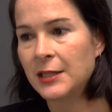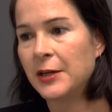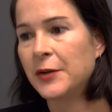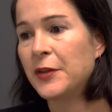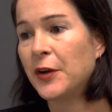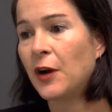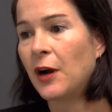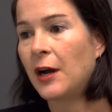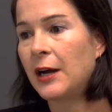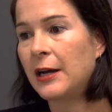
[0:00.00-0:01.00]
There
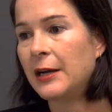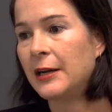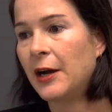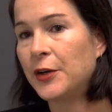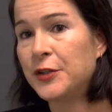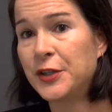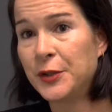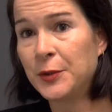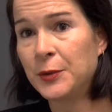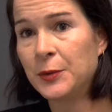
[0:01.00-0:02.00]
are
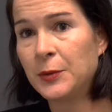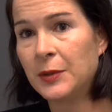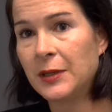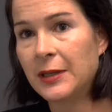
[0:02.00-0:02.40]
2